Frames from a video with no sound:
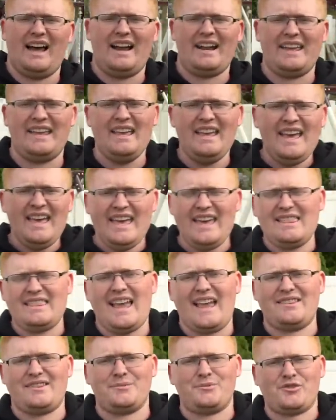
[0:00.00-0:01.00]
on it, hit
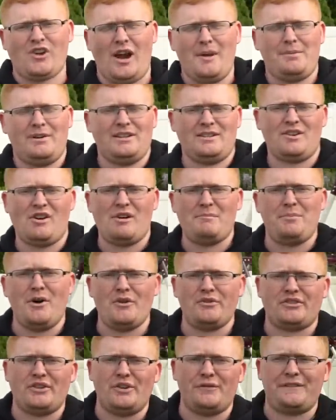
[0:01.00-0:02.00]
that subscribe button, turn on
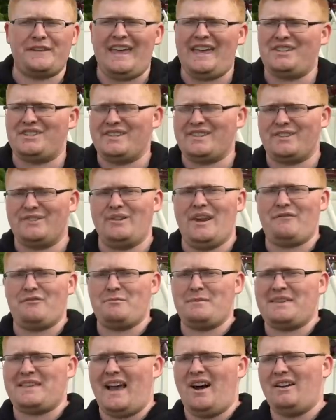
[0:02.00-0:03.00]
post notifications so you never
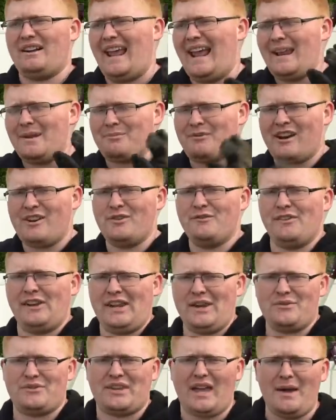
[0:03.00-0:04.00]
miss out on any brand new
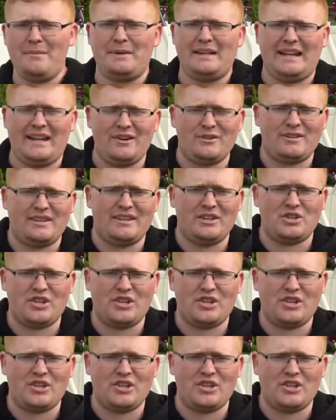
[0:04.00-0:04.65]
videos coming here to the